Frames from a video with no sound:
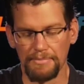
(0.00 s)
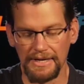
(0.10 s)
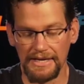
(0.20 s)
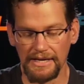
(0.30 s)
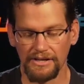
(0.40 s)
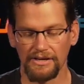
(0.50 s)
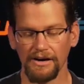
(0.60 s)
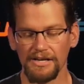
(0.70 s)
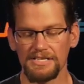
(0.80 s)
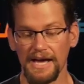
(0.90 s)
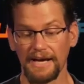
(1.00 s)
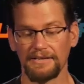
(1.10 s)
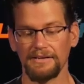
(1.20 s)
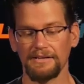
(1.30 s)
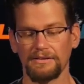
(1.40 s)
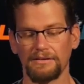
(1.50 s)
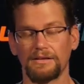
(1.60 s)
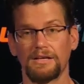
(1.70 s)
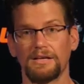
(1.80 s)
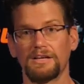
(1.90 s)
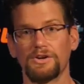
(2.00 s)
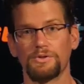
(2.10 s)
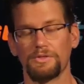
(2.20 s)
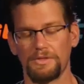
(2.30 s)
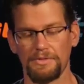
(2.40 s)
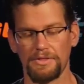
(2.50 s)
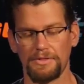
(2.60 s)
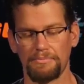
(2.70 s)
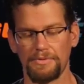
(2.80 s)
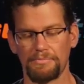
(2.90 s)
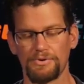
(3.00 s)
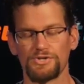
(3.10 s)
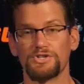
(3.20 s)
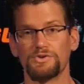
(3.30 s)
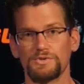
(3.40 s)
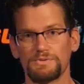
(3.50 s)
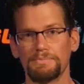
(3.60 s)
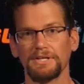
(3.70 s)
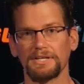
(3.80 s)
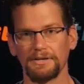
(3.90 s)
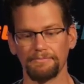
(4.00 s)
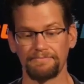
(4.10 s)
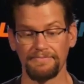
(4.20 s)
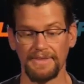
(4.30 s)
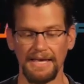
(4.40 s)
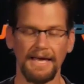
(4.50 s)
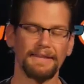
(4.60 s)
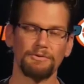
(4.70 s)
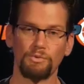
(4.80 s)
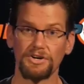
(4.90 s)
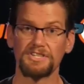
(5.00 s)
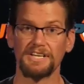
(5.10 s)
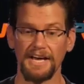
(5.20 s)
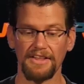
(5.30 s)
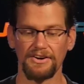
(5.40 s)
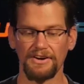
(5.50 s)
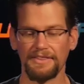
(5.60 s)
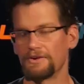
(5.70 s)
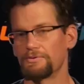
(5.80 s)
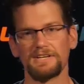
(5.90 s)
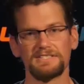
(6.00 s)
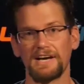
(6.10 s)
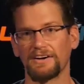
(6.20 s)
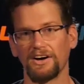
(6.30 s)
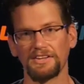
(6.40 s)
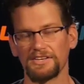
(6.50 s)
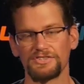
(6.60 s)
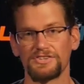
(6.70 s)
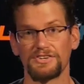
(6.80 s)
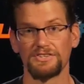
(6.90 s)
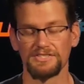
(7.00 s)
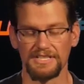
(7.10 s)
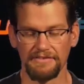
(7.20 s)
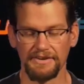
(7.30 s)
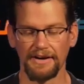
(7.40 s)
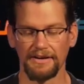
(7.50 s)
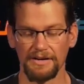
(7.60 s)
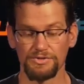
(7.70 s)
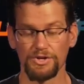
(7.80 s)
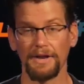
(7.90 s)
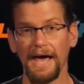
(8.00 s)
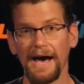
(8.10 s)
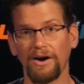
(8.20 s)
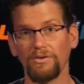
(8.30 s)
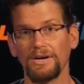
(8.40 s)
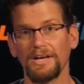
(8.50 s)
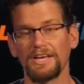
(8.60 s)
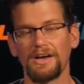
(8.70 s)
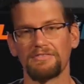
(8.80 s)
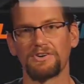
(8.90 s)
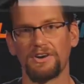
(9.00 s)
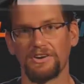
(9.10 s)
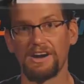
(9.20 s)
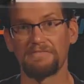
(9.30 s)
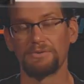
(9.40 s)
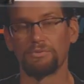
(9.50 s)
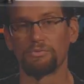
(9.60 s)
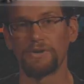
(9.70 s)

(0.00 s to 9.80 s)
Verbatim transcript: but he contacted you know, the, the, the, person who was building them. And they worked together and they redesigned all the internals and they've got it up. So now you have a chronograph that will